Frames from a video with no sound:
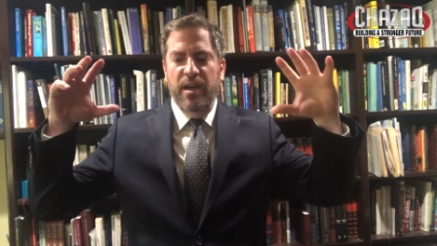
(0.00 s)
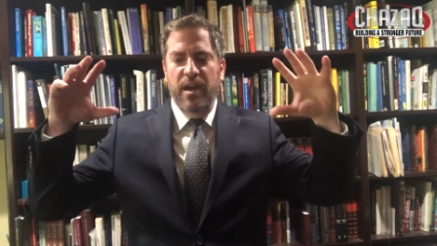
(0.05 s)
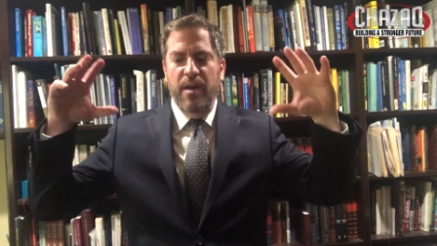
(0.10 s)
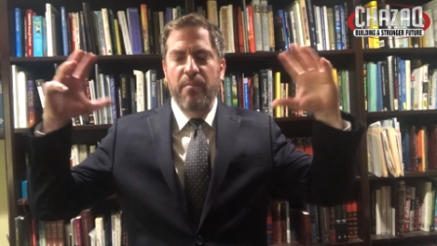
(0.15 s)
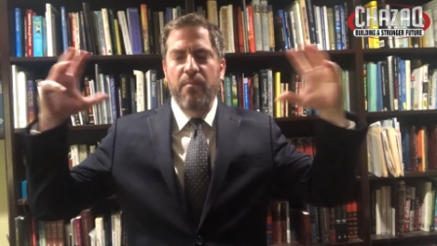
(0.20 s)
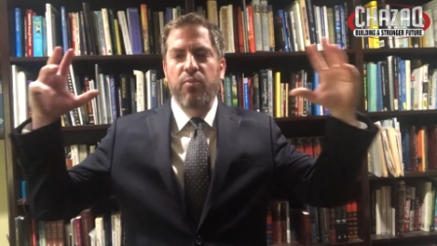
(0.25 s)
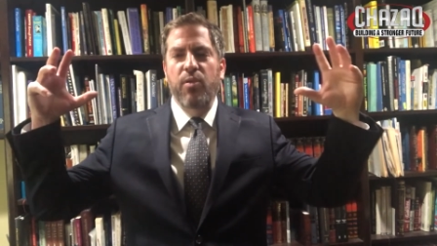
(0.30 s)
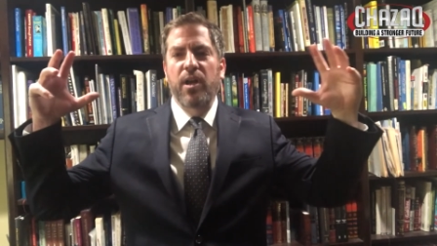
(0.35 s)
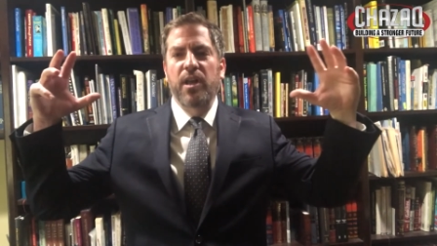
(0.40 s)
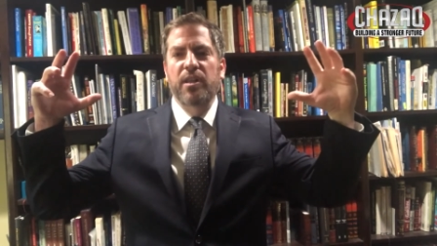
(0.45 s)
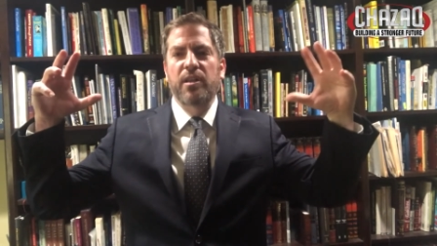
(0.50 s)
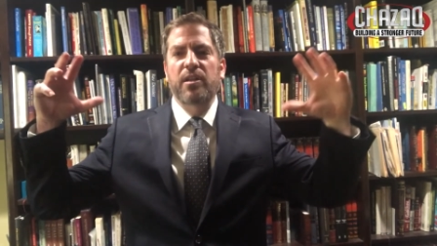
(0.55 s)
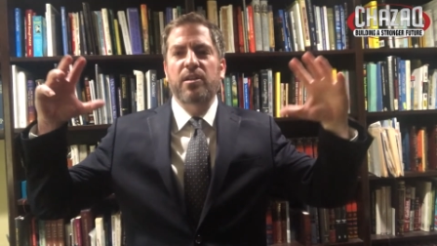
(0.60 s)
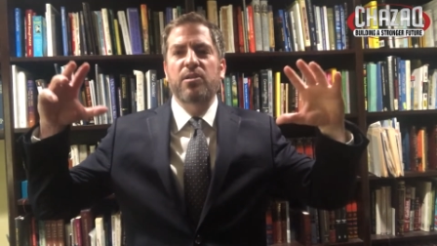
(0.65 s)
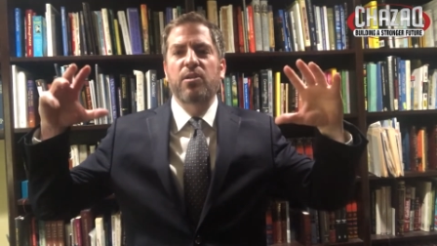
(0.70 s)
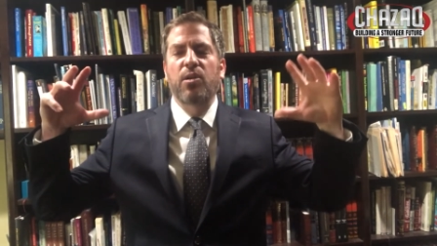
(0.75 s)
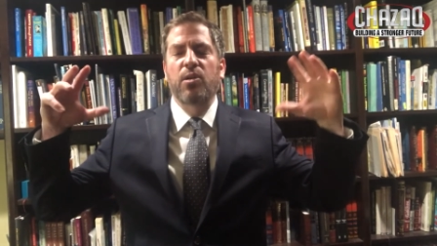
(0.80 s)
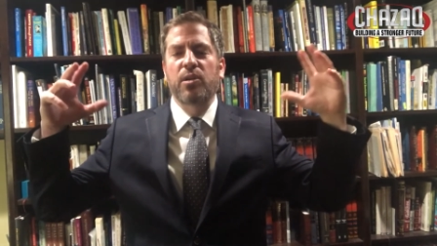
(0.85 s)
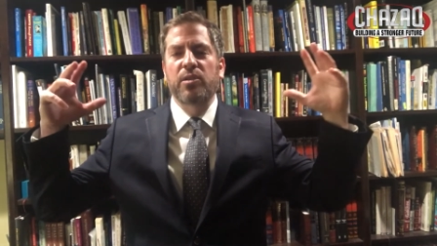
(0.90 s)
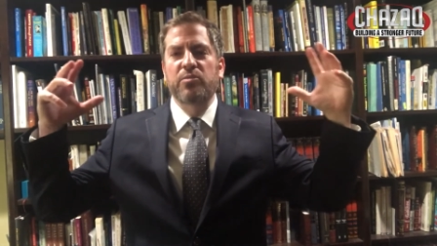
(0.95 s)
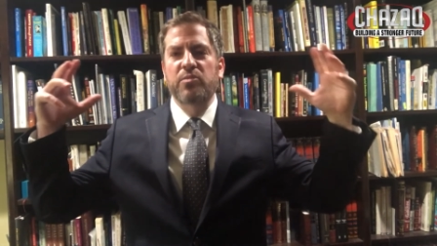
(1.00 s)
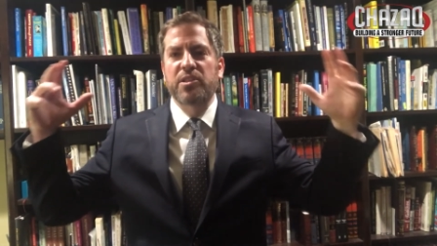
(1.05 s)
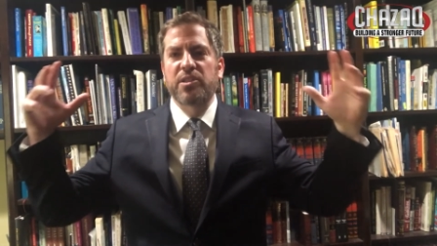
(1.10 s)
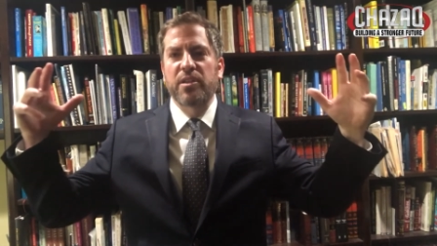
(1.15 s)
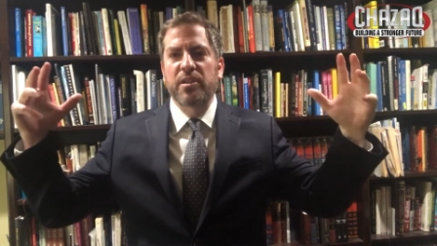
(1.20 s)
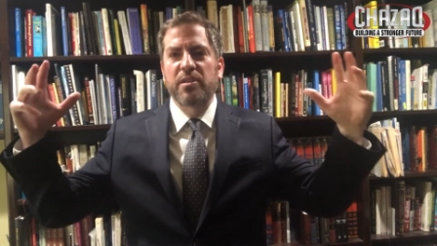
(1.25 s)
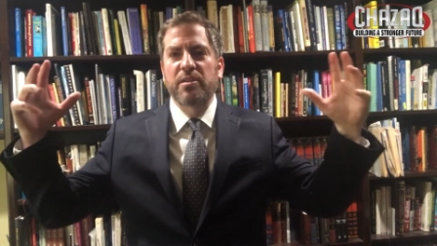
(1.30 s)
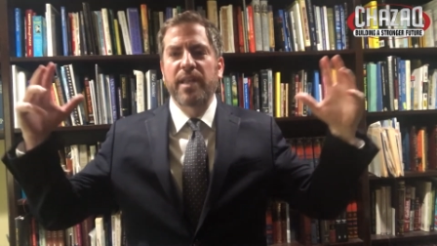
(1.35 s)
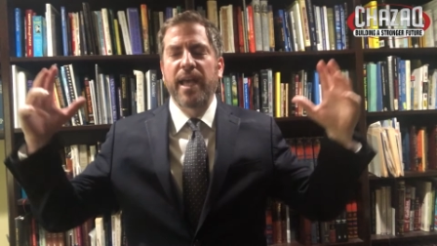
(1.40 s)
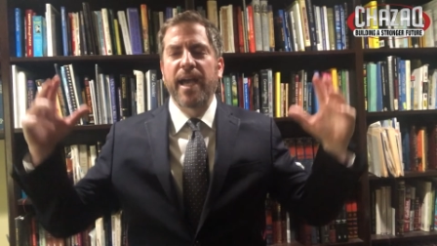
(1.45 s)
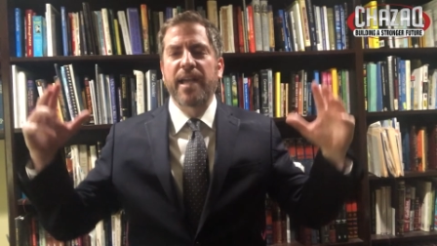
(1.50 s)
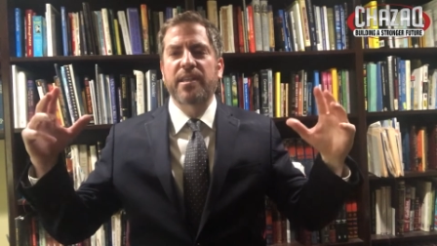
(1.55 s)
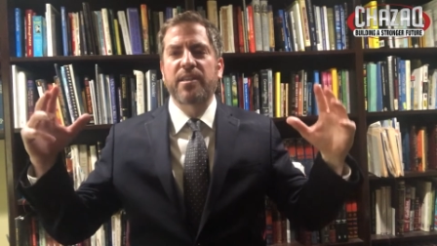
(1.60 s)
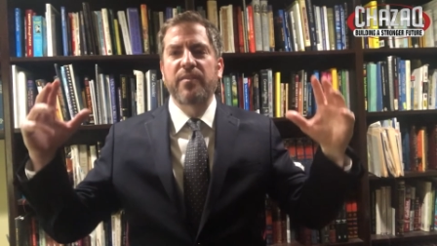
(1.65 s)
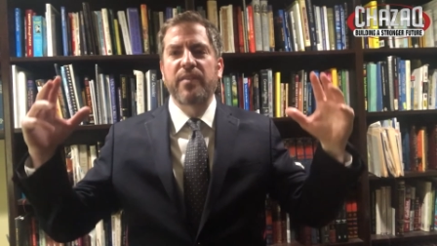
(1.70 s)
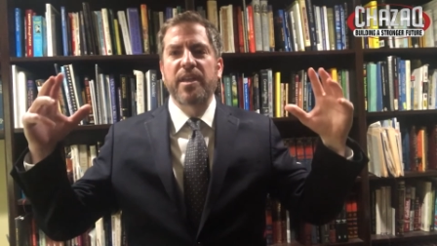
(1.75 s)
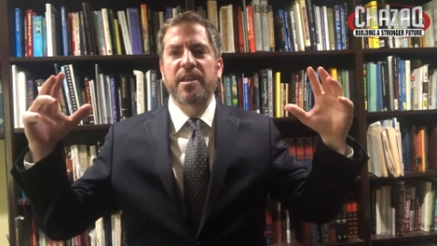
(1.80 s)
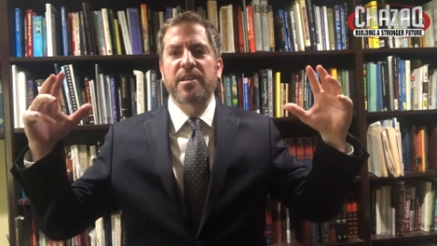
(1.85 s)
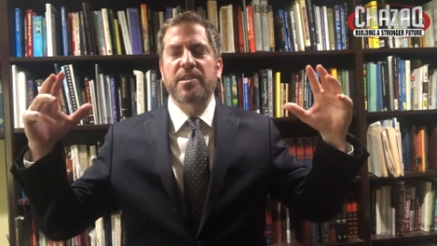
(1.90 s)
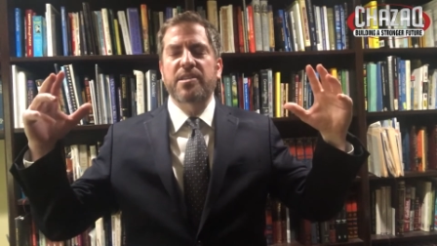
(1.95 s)
umbrella called reticular
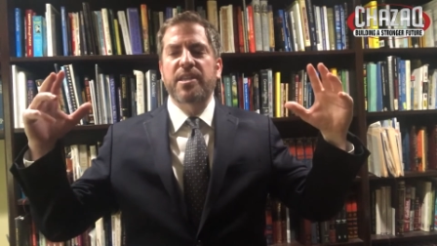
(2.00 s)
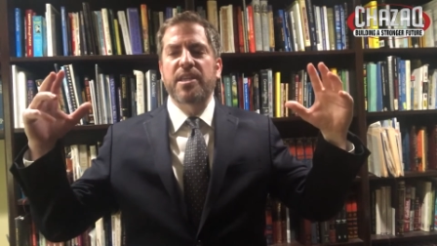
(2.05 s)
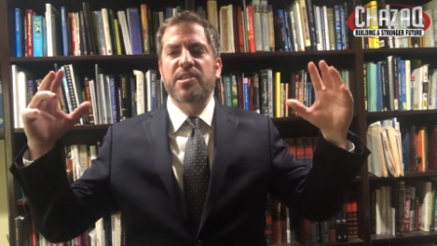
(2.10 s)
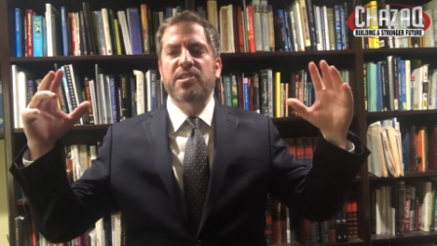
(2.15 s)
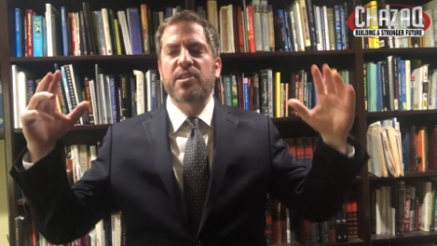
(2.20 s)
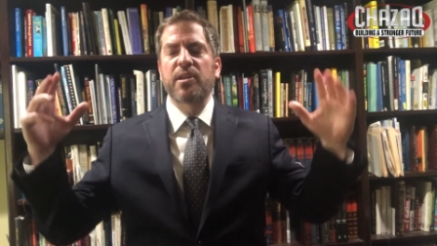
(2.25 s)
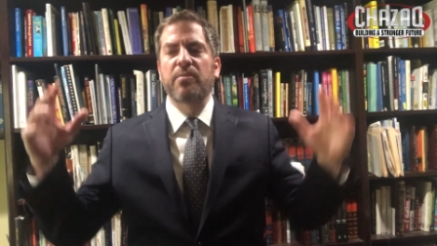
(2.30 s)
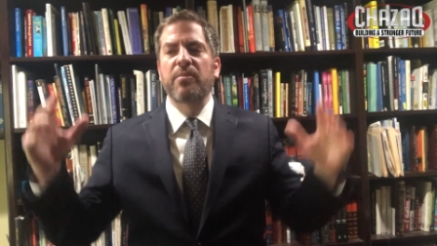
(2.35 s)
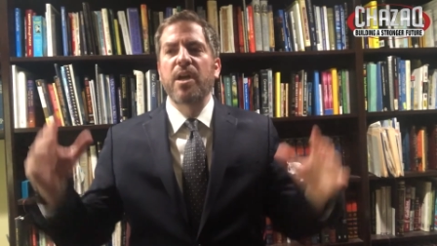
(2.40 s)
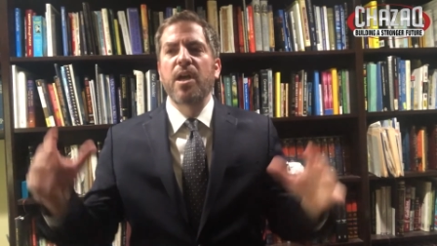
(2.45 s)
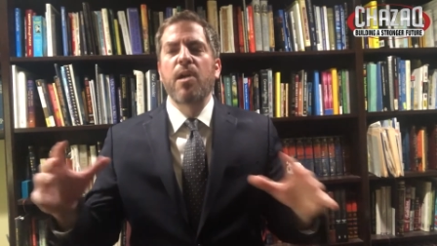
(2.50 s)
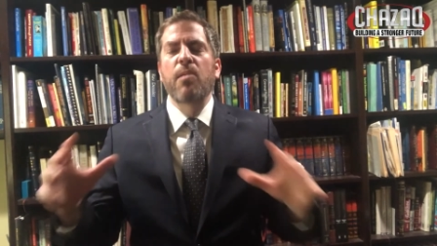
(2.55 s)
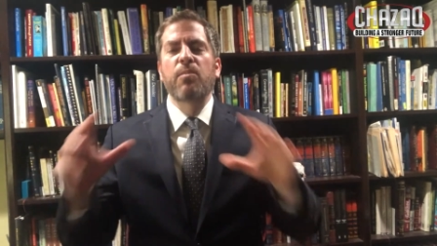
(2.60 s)
activating system,